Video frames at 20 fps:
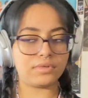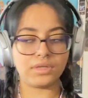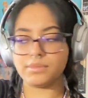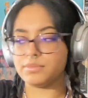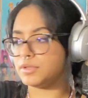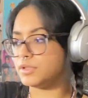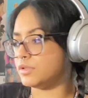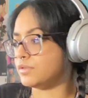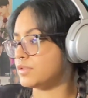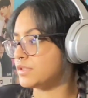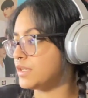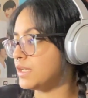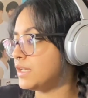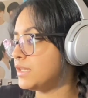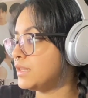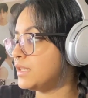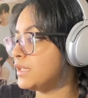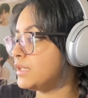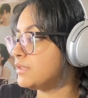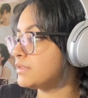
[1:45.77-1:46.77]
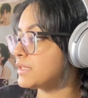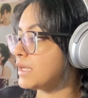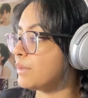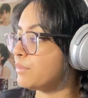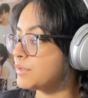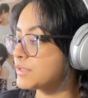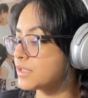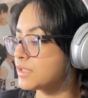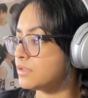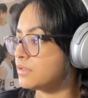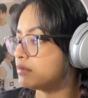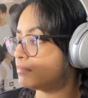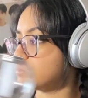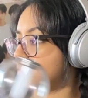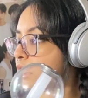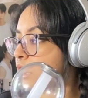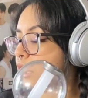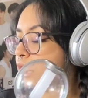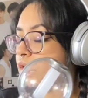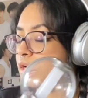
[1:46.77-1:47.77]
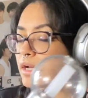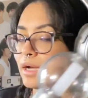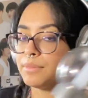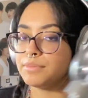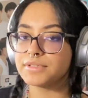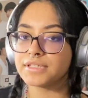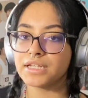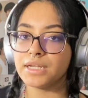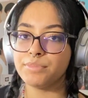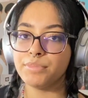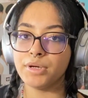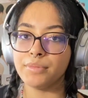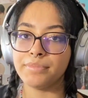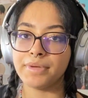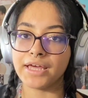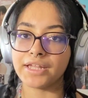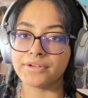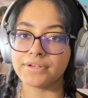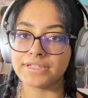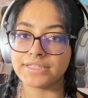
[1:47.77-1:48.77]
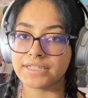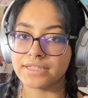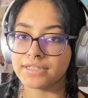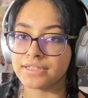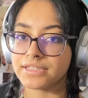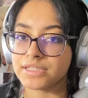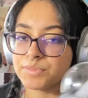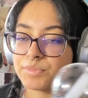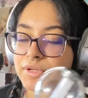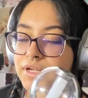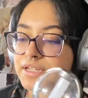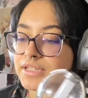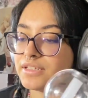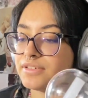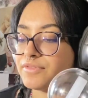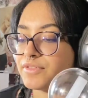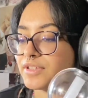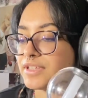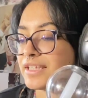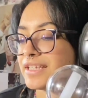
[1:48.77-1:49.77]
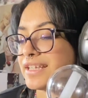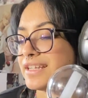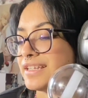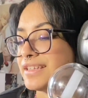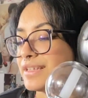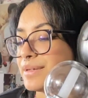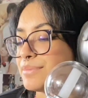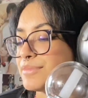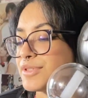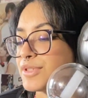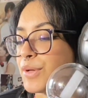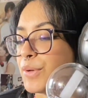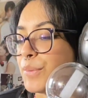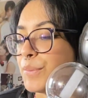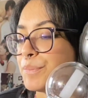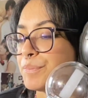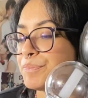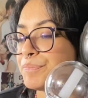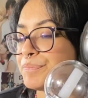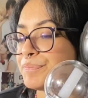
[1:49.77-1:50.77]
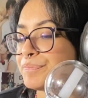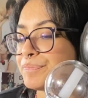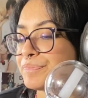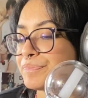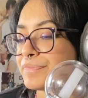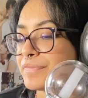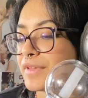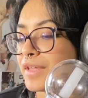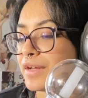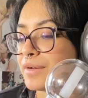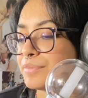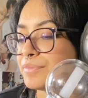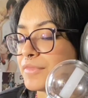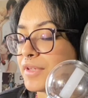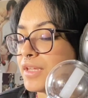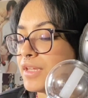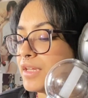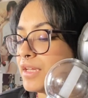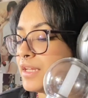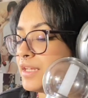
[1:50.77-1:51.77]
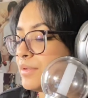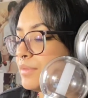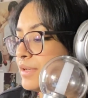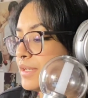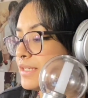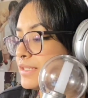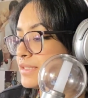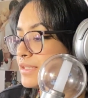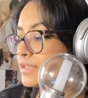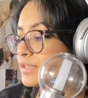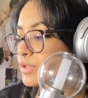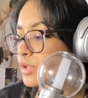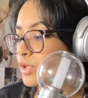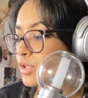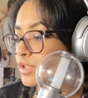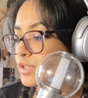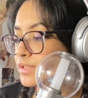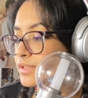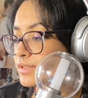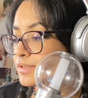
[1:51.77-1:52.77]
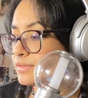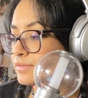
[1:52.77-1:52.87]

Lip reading: I'm hallucinating things. I was gonna put batteries in this, but I didn't feel like getting them, so yeah. Anyways, let's start.